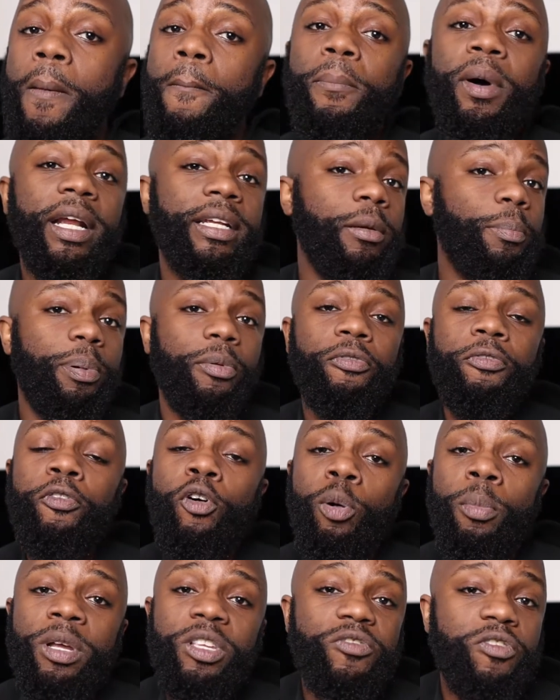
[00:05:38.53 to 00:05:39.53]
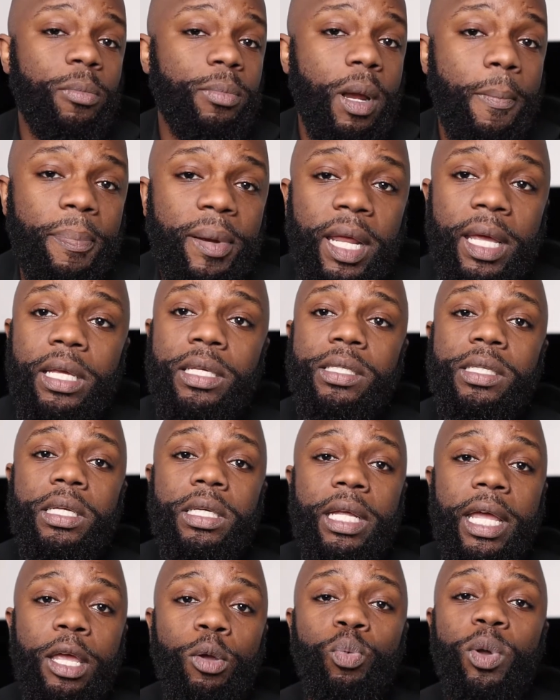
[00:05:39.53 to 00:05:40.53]
But the performance from the players
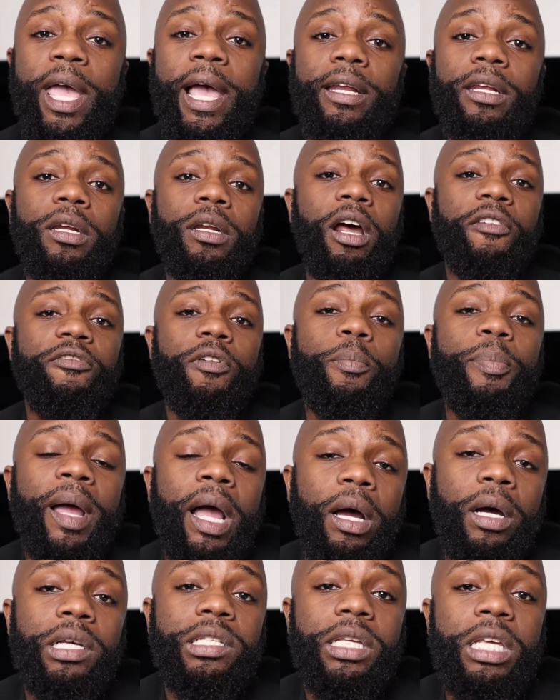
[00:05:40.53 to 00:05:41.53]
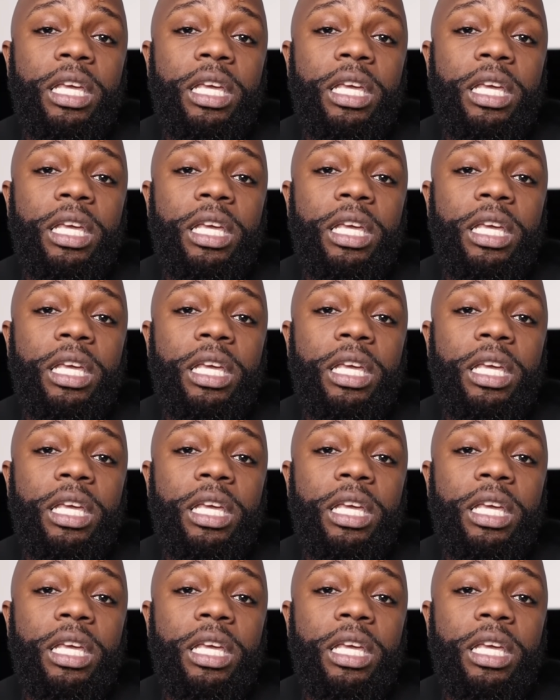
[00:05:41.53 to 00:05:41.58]
today, we had enough about us,